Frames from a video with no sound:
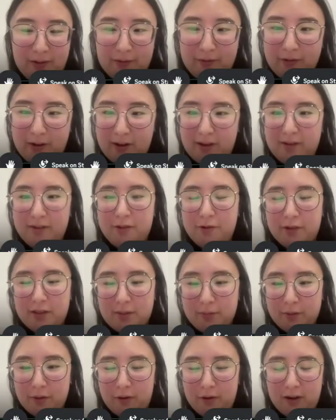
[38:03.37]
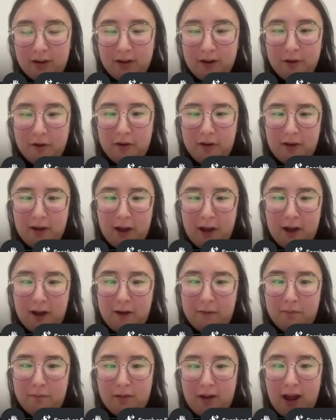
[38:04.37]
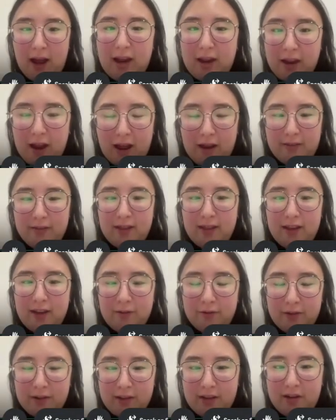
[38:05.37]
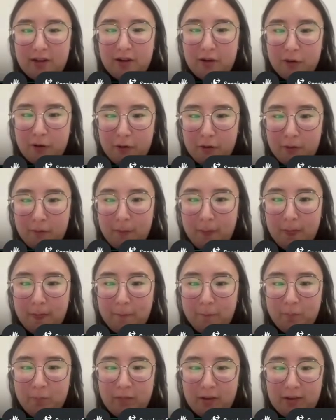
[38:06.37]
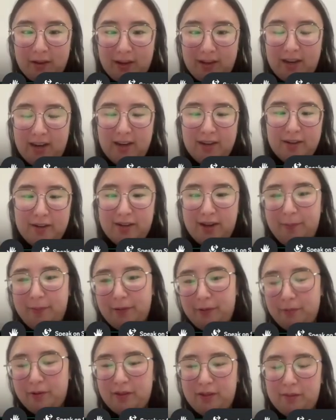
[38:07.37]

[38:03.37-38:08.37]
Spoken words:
definitely fun to explore. But I think really go in depth